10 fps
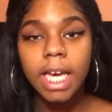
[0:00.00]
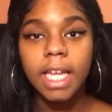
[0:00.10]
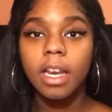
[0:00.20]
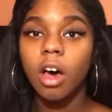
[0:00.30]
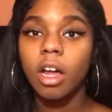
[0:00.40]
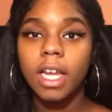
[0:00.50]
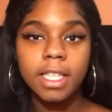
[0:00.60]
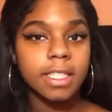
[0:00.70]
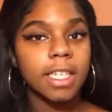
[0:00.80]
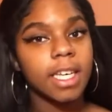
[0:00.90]
in all
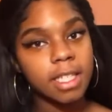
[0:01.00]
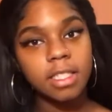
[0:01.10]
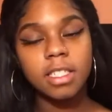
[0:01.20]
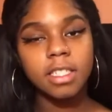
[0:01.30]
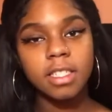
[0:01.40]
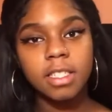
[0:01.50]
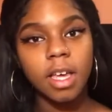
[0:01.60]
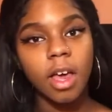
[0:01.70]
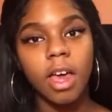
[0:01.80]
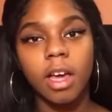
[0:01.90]
eighteen inches,
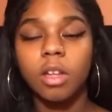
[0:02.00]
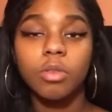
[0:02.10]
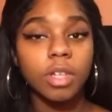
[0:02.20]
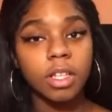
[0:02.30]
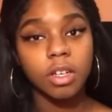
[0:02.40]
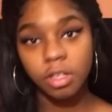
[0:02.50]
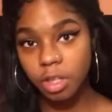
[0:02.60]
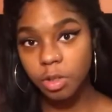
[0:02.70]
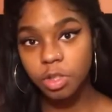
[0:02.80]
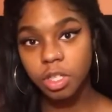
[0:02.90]
including the
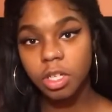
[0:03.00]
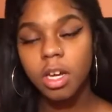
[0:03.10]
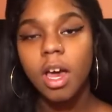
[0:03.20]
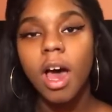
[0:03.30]
closure.